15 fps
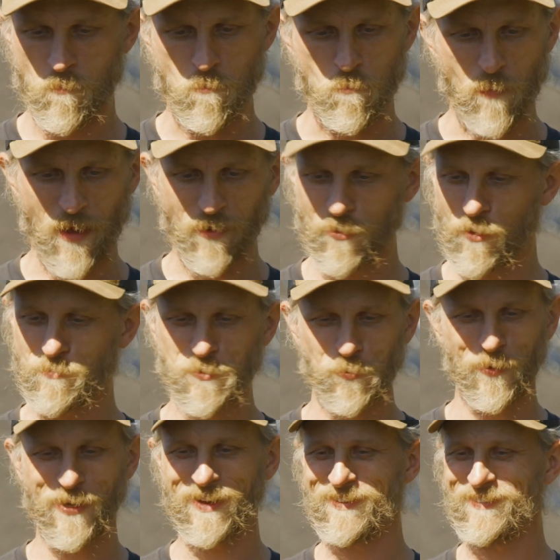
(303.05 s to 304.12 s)
microbes
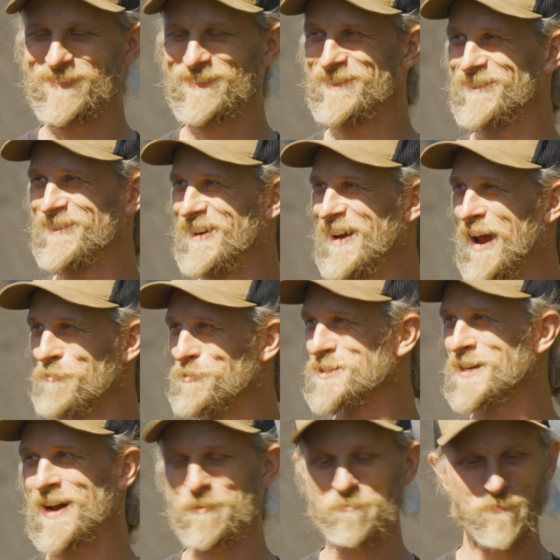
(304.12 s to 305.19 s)
win every
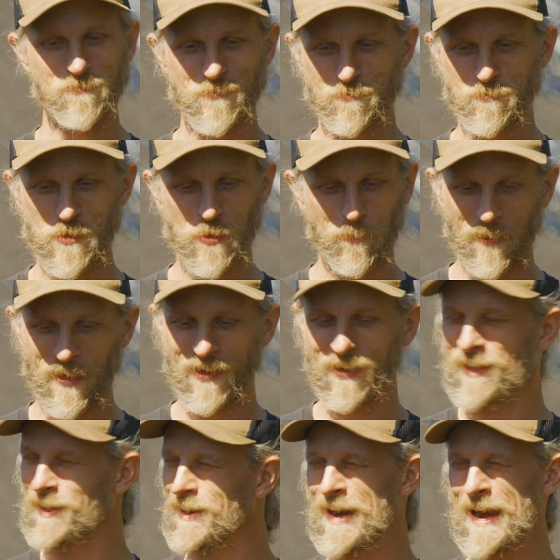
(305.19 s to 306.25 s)
time. Your plant
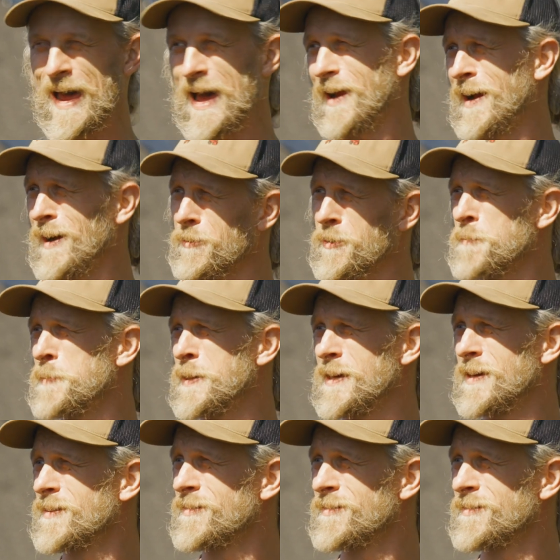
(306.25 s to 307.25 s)
cannot outcompete